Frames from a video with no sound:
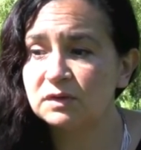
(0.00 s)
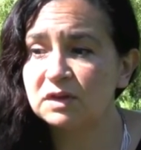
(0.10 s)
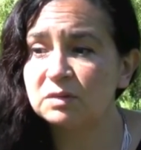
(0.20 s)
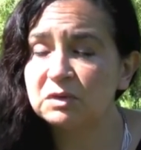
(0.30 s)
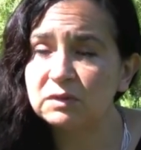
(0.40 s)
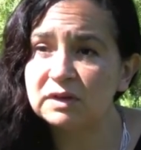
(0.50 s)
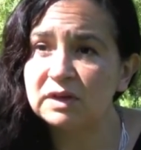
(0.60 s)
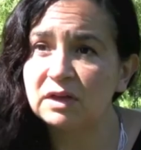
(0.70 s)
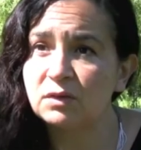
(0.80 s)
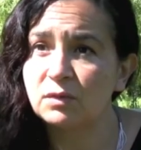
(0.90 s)
the
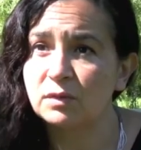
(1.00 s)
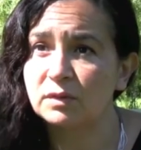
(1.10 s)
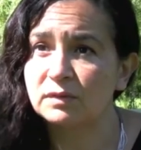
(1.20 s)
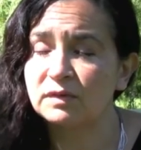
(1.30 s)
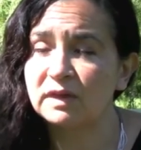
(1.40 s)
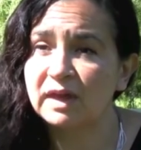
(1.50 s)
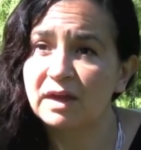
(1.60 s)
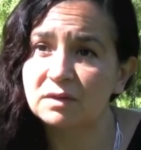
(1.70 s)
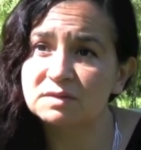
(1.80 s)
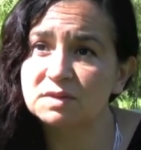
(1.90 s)
community or the
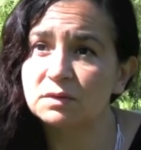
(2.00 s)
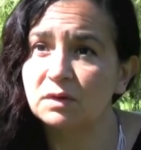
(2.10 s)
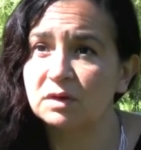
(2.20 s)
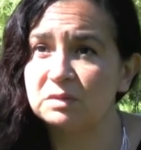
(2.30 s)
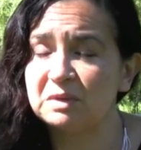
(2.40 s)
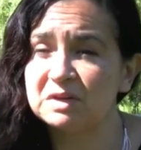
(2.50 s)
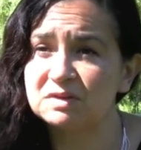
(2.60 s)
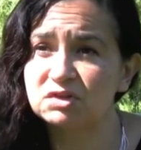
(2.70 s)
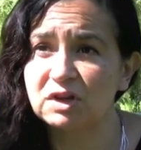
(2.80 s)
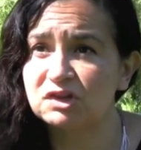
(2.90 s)
council or
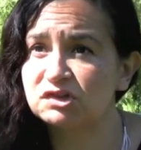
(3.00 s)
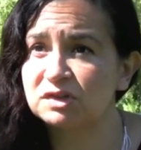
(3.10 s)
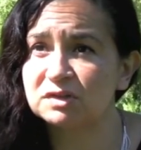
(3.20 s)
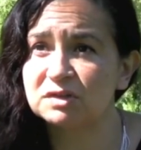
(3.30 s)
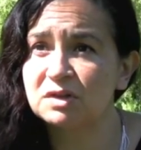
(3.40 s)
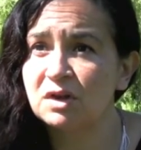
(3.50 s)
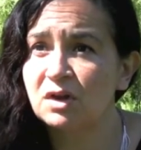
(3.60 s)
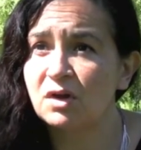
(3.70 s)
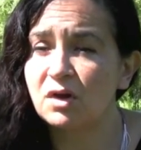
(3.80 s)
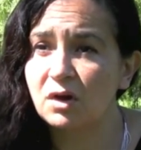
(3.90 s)
administration
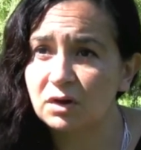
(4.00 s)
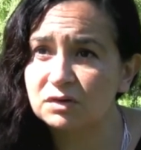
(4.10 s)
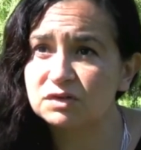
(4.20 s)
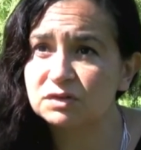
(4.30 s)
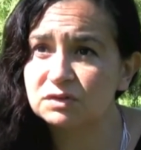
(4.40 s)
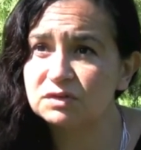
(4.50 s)
aren't